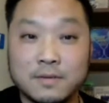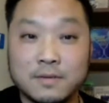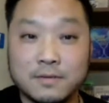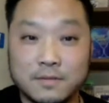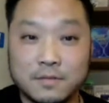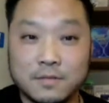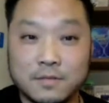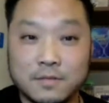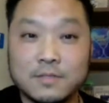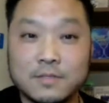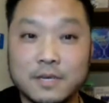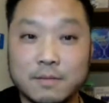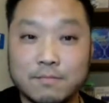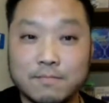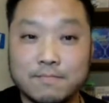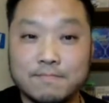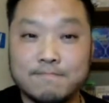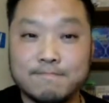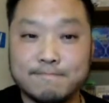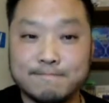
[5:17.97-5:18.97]
Embarkation
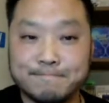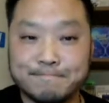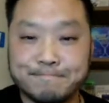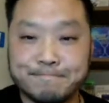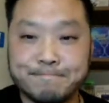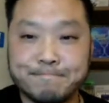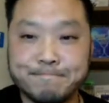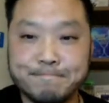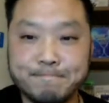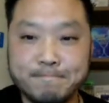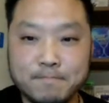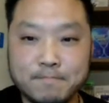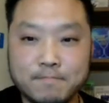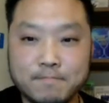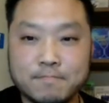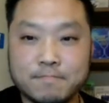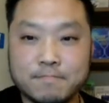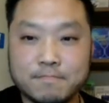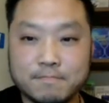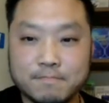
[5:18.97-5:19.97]
Nation, welcome in.
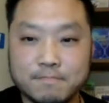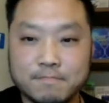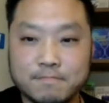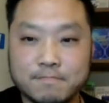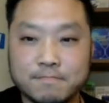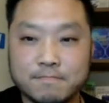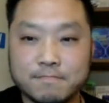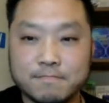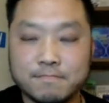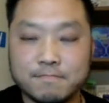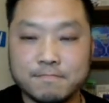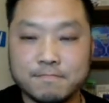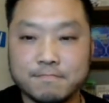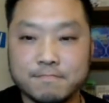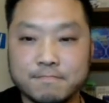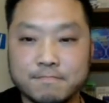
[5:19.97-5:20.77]
Appreciate you being in here.